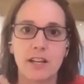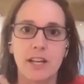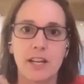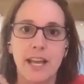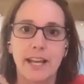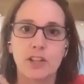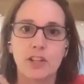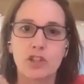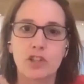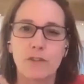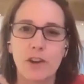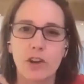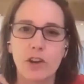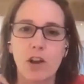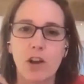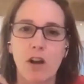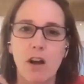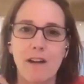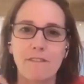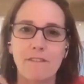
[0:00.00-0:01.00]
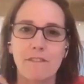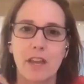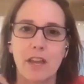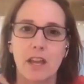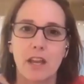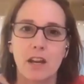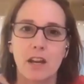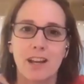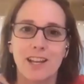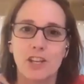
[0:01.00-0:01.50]
And so very
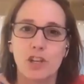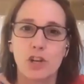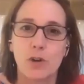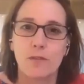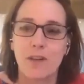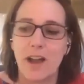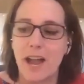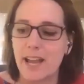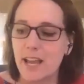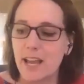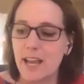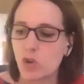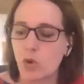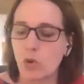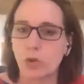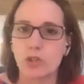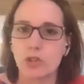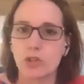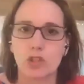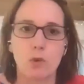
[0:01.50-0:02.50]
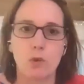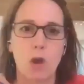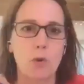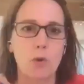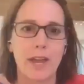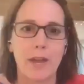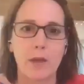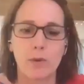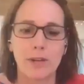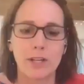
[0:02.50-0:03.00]
often, if I told you,
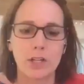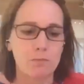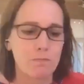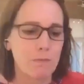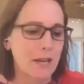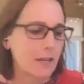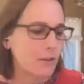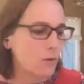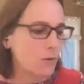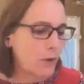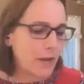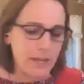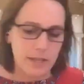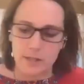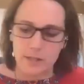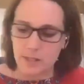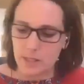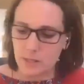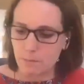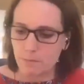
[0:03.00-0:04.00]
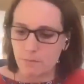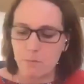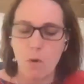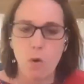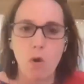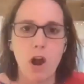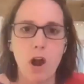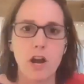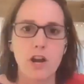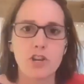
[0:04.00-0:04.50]
okay, which weighs
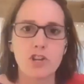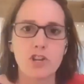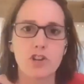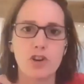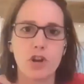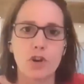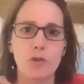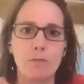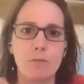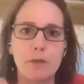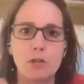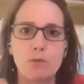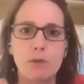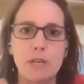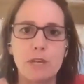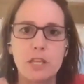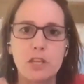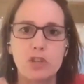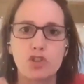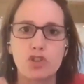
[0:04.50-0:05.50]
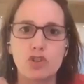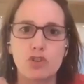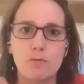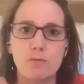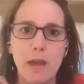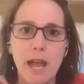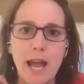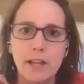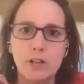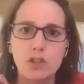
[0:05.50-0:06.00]
more, between these two
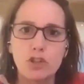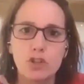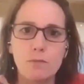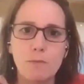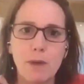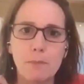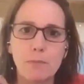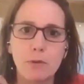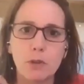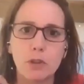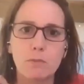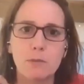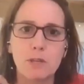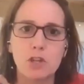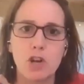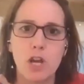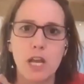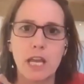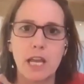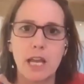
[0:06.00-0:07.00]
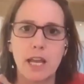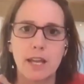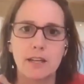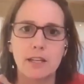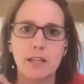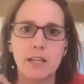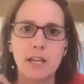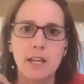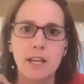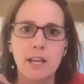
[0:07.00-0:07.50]
pens, you might put them in your hand
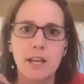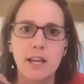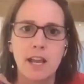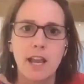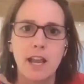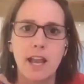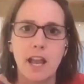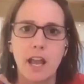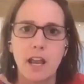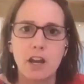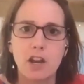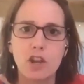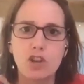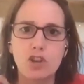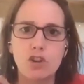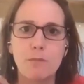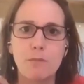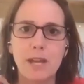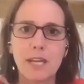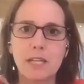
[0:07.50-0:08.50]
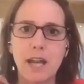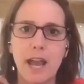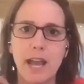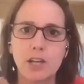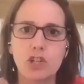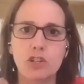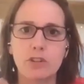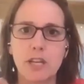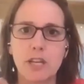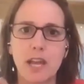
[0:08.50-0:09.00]
and you might
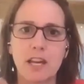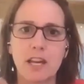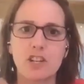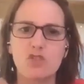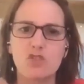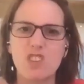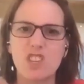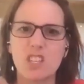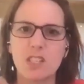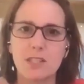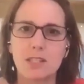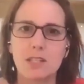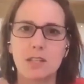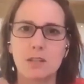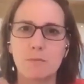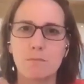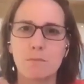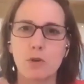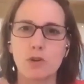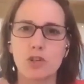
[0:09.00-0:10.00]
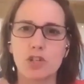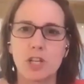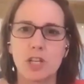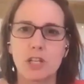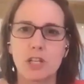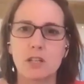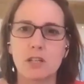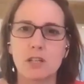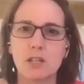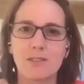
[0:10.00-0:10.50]
naturally kind of do this
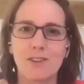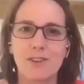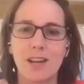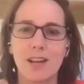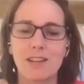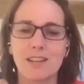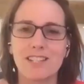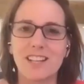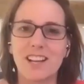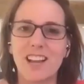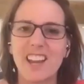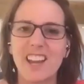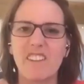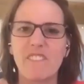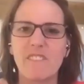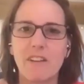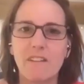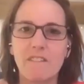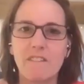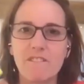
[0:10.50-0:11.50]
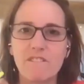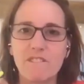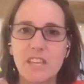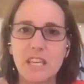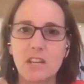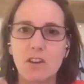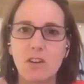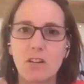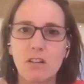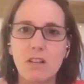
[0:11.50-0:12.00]
motion, right? To kind of
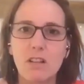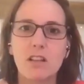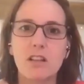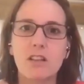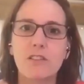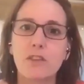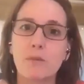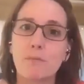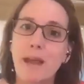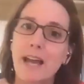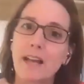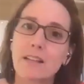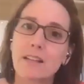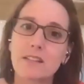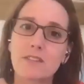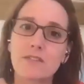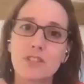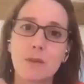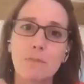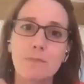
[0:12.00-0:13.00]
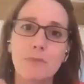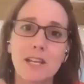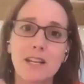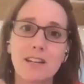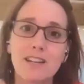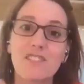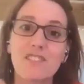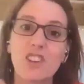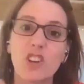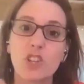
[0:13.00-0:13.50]
feel the mass of something,
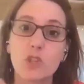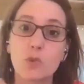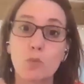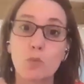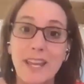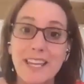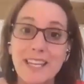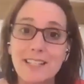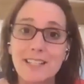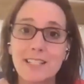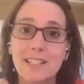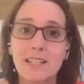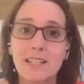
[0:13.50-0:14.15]
to feel its weight.